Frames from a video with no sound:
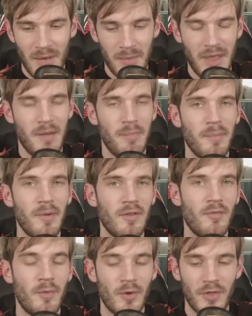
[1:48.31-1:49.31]
I'm
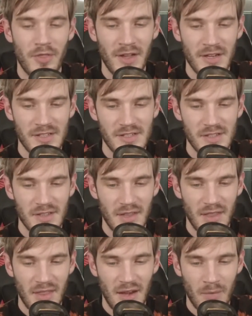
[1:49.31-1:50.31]
capable of more things
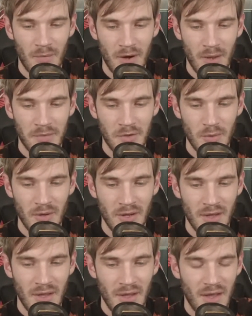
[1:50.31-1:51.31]
than what I'm
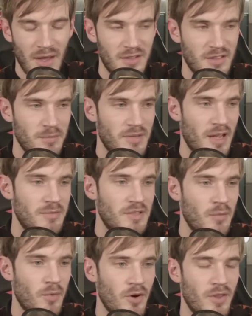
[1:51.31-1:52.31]
doing. And sometimes
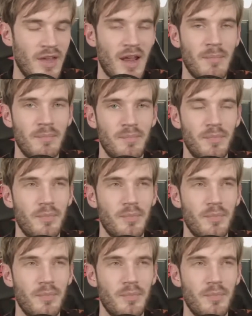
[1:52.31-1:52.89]
I'm worried that I'm